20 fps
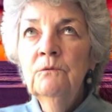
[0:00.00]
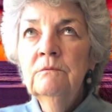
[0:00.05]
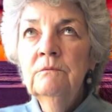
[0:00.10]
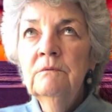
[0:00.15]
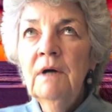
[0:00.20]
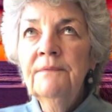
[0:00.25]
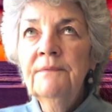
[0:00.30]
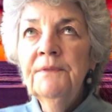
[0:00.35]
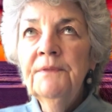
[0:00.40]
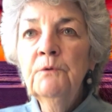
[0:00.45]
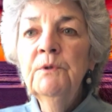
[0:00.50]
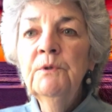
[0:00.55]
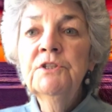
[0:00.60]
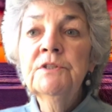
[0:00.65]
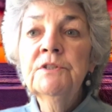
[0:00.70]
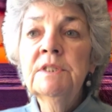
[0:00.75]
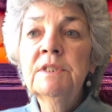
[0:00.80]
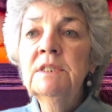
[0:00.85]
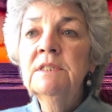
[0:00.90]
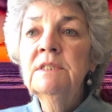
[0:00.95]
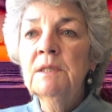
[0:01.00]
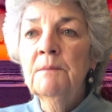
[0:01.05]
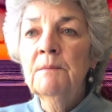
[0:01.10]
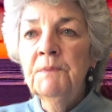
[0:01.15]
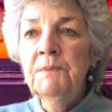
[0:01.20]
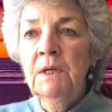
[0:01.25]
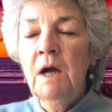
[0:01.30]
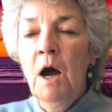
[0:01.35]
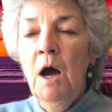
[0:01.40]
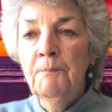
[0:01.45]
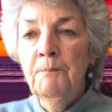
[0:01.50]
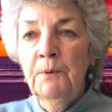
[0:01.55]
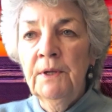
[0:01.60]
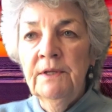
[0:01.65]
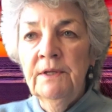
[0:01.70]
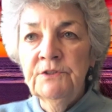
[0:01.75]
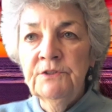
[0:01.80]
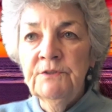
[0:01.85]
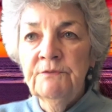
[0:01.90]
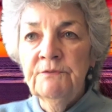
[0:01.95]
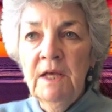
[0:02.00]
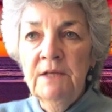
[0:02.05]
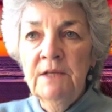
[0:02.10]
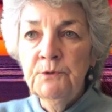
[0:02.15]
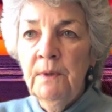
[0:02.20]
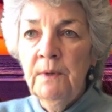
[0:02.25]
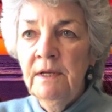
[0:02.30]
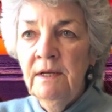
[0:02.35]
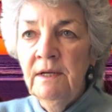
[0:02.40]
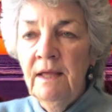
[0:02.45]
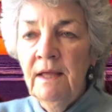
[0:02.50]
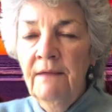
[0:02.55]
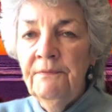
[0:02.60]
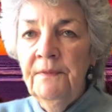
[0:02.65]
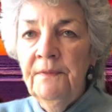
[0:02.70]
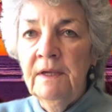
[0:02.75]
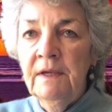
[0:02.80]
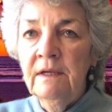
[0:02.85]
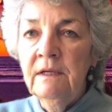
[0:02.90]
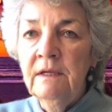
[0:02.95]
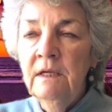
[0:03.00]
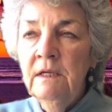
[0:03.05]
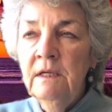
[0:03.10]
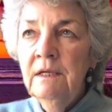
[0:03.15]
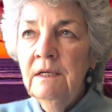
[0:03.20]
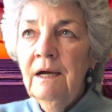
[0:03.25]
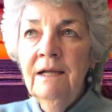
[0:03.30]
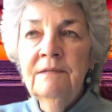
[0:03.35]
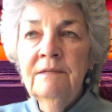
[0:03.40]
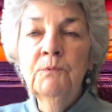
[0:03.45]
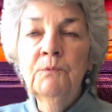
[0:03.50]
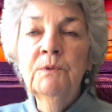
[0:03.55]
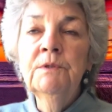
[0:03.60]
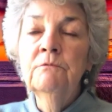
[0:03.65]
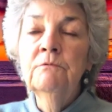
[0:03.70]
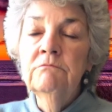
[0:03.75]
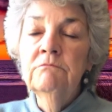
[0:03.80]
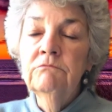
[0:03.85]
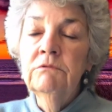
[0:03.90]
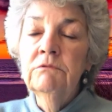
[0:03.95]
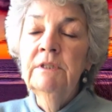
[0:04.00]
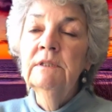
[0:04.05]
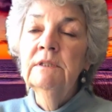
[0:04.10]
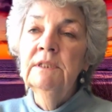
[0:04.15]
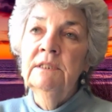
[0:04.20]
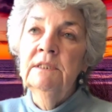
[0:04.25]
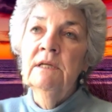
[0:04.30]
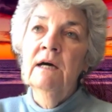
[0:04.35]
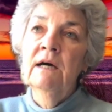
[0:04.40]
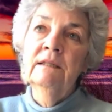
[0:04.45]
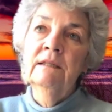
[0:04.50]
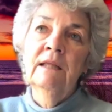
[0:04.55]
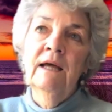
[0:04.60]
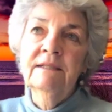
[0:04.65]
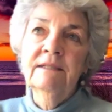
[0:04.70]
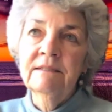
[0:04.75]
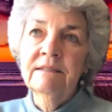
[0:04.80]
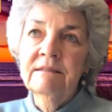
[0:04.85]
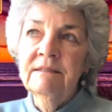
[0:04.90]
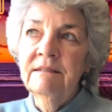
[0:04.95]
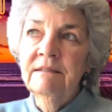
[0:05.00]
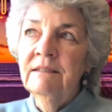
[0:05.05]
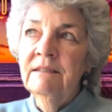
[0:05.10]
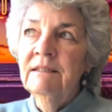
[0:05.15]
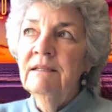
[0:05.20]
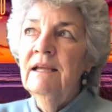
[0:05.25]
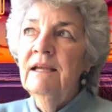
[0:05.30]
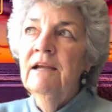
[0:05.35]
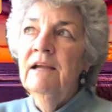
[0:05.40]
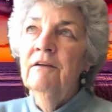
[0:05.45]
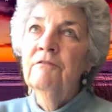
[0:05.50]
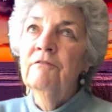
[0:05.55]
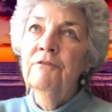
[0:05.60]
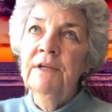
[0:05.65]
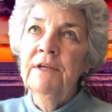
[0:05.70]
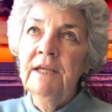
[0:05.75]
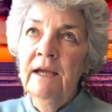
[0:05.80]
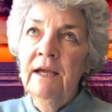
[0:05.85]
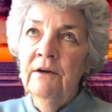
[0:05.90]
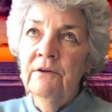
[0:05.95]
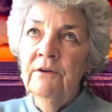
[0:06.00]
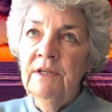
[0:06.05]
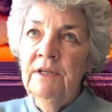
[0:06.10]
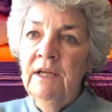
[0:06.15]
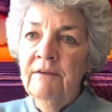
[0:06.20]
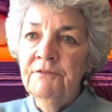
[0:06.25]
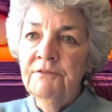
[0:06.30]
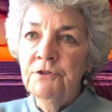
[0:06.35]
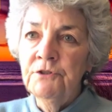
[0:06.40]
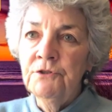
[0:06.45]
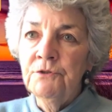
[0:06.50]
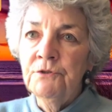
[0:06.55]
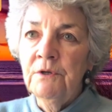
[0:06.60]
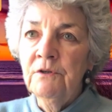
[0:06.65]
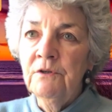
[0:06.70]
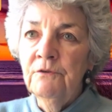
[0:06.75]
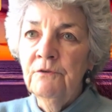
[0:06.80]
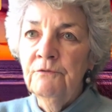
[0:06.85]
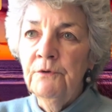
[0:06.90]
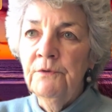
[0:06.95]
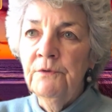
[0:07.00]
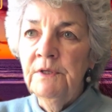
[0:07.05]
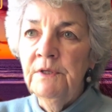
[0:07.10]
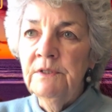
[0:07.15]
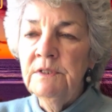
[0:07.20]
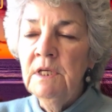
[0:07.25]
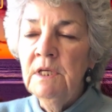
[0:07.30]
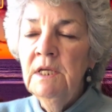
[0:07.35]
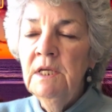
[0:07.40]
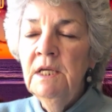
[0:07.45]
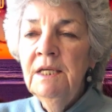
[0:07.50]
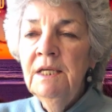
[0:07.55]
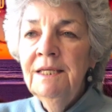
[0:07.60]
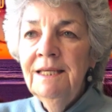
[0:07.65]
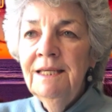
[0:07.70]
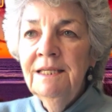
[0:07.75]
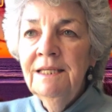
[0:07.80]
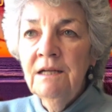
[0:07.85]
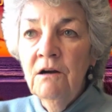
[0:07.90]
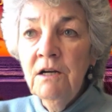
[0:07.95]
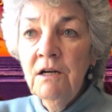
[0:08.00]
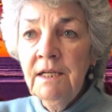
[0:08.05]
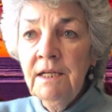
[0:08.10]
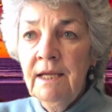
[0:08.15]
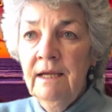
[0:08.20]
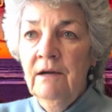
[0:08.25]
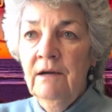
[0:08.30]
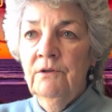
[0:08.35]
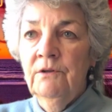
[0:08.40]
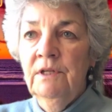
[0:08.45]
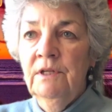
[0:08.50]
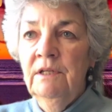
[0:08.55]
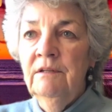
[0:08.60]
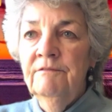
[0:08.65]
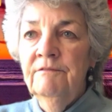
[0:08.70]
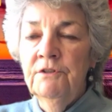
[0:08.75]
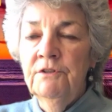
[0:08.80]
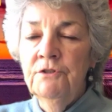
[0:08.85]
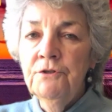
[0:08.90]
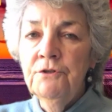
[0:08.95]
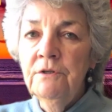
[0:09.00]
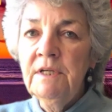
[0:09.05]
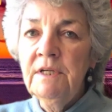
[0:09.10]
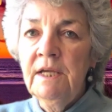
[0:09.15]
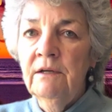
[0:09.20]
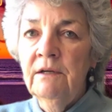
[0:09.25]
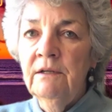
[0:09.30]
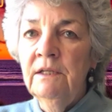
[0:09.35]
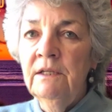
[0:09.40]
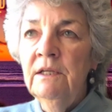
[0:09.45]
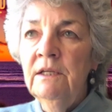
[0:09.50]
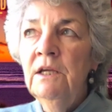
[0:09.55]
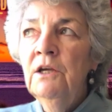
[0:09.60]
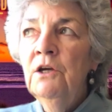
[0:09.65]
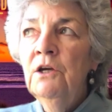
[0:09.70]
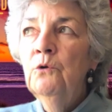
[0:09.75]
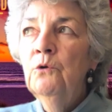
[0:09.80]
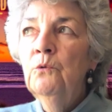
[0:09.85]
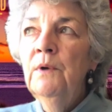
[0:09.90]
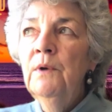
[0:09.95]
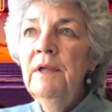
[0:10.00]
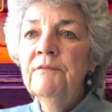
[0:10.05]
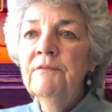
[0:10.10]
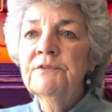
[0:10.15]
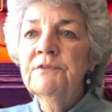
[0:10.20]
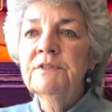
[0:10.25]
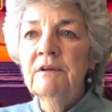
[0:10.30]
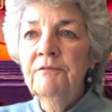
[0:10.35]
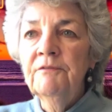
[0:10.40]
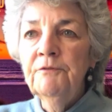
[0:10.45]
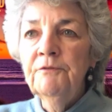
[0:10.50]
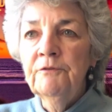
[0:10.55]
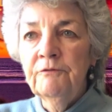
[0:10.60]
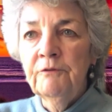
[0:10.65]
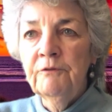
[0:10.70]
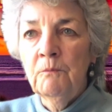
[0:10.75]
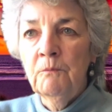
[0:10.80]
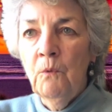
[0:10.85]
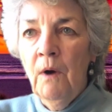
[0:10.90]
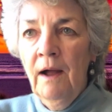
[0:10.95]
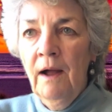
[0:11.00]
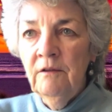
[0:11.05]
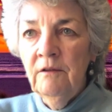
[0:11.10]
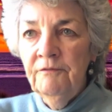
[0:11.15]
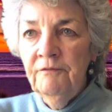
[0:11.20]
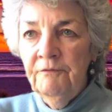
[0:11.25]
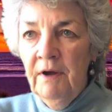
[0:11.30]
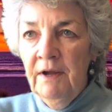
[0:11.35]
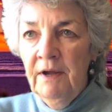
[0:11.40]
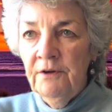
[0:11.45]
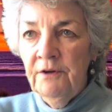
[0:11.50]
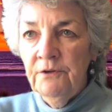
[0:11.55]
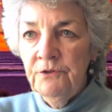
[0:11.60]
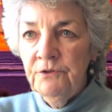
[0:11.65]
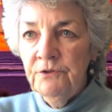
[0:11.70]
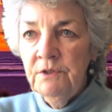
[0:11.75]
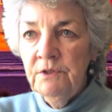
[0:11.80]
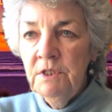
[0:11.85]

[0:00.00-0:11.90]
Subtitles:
think we just need something comprehensive. That's why I think I would really not like to see every county have to struggle for this. In our county, Ventura County, we have suffered from wildfires